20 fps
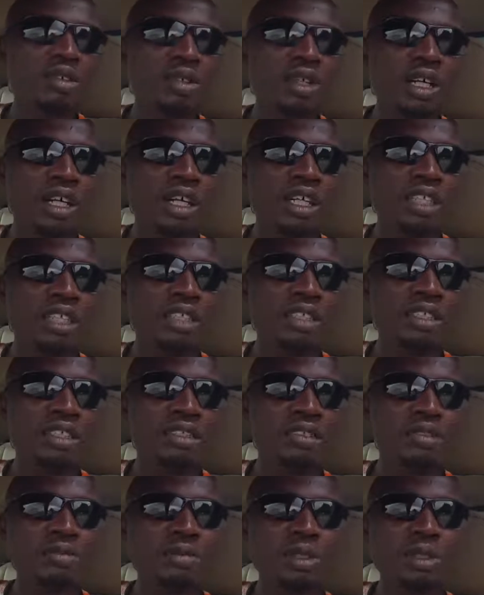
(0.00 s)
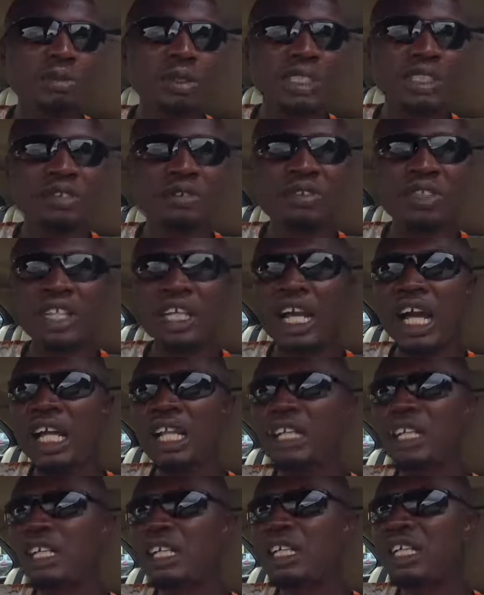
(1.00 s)
uh,
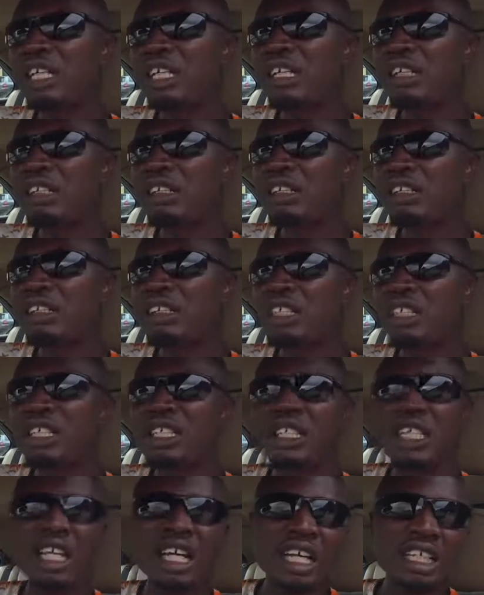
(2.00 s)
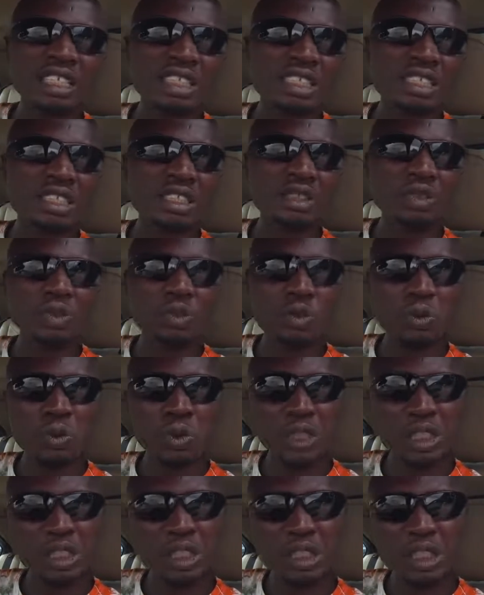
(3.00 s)
specifically the ES
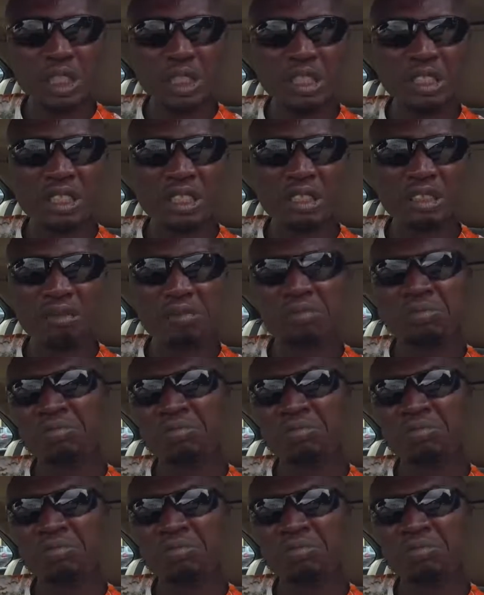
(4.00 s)
engines,